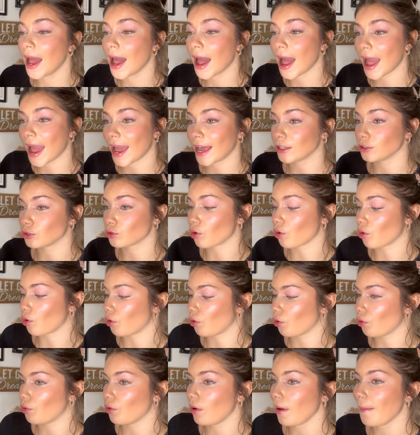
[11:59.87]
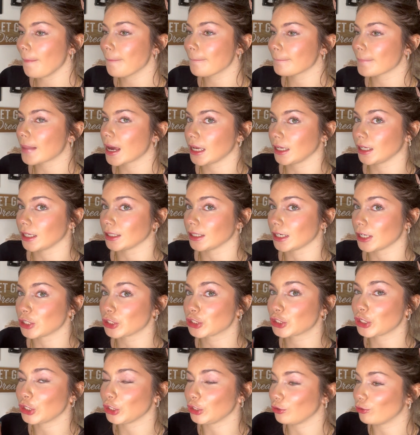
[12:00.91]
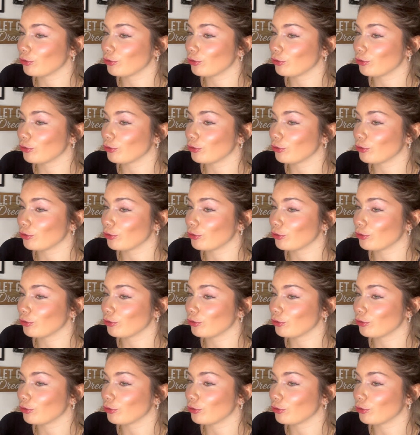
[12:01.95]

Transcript: and oh my goodness, you